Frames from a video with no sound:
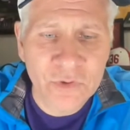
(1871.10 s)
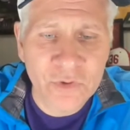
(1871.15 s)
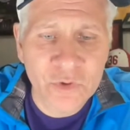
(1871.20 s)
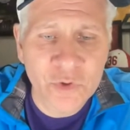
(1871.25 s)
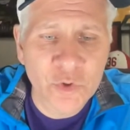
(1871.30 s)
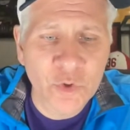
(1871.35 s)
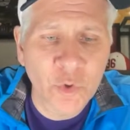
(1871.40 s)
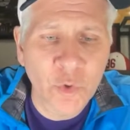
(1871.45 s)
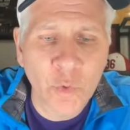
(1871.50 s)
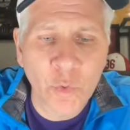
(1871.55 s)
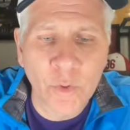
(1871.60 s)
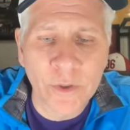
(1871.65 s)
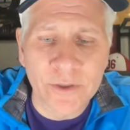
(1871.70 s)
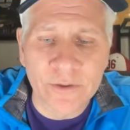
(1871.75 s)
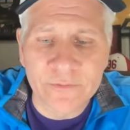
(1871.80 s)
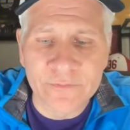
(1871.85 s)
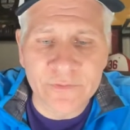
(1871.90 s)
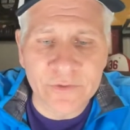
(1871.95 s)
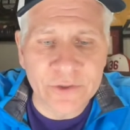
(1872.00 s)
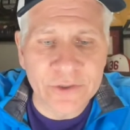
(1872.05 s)

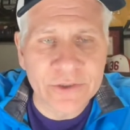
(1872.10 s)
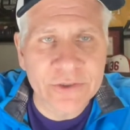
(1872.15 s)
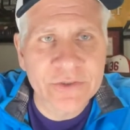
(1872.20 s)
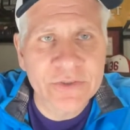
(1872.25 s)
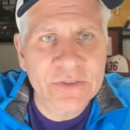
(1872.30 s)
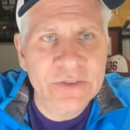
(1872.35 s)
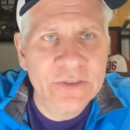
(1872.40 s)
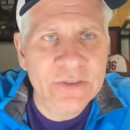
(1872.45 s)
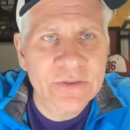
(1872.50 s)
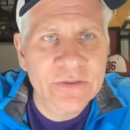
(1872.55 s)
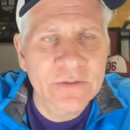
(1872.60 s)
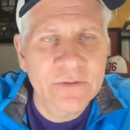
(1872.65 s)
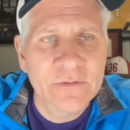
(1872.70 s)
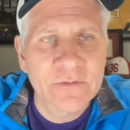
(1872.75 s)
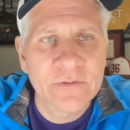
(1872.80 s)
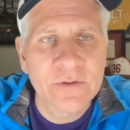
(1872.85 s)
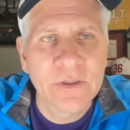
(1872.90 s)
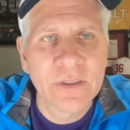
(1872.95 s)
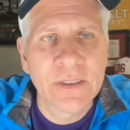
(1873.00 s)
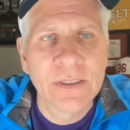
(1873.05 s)
Twitterverse.
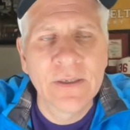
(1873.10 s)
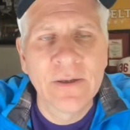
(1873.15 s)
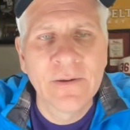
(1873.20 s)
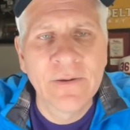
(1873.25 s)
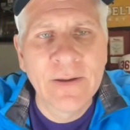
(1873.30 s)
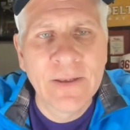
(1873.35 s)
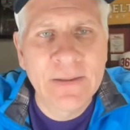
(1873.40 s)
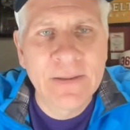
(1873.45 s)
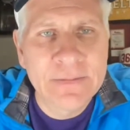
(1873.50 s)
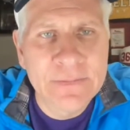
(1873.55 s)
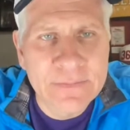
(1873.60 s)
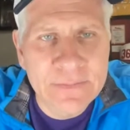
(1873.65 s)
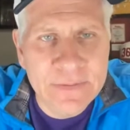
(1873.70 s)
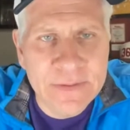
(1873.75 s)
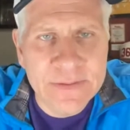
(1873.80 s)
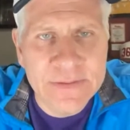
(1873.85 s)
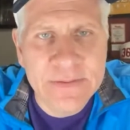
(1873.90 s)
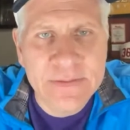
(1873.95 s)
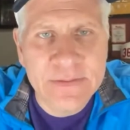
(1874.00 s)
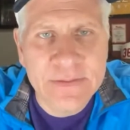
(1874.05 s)

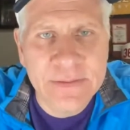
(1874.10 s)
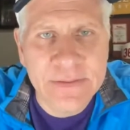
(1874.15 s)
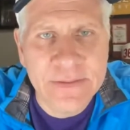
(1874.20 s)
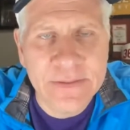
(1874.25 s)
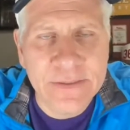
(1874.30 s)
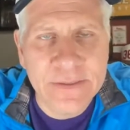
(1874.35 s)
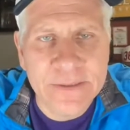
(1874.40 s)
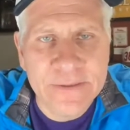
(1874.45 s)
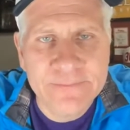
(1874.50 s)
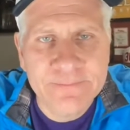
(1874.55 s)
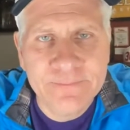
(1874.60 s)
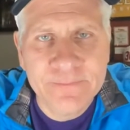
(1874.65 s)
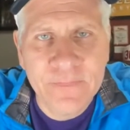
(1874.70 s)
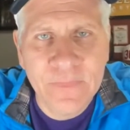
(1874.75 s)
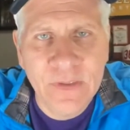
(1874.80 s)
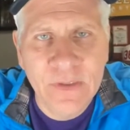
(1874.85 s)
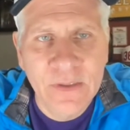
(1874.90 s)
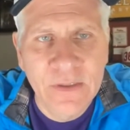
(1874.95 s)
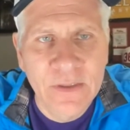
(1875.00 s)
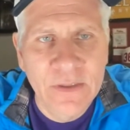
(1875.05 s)
Let's see here.
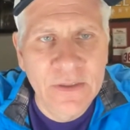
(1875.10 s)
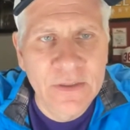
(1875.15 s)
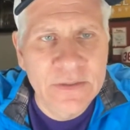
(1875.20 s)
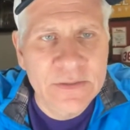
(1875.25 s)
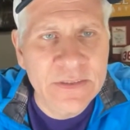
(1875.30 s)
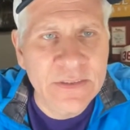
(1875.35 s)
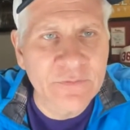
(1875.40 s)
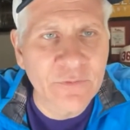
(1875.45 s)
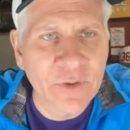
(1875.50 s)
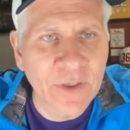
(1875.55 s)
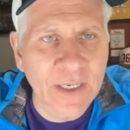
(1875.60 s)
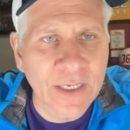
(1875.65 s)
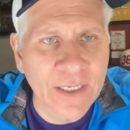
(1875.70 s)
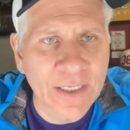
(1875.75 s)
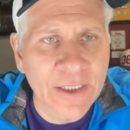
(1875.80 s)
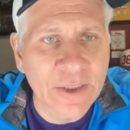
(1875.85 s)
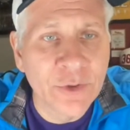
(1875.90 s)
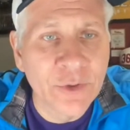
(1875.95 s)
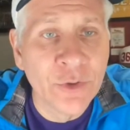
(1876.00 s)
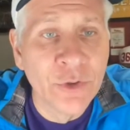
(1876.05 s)
See if we got
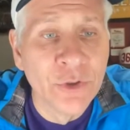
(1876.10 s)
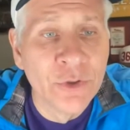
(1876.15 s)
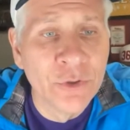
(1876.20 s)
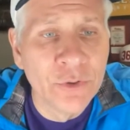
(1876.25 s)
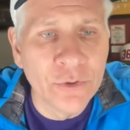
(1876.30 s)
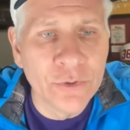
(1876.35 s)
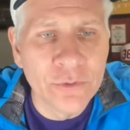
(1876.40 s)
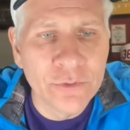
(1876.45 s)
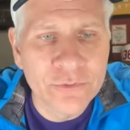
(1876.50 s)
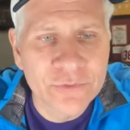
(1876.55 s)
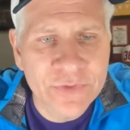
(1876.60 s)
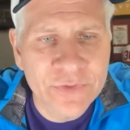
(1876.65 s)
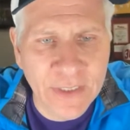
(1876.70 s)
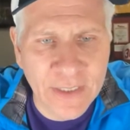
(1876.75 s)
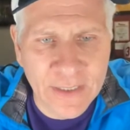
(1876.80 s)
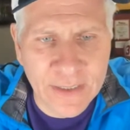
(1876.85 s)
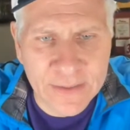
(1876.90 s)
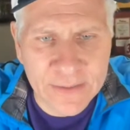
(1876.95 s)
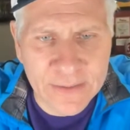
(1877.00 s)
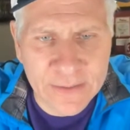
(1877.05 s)
any news
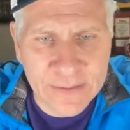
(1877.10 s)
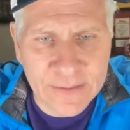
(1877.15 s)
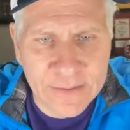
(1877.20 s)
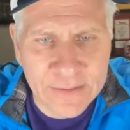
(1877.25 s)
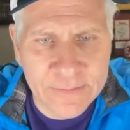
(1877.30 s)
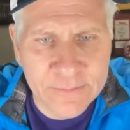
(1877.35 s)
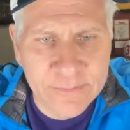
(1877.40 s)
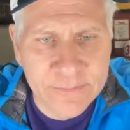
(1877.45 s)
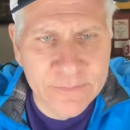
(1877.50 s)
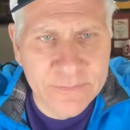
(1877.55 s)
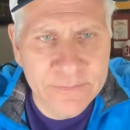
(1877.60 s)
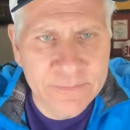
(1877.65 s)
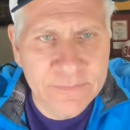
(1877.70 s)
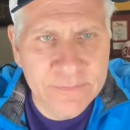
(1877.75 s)
on him.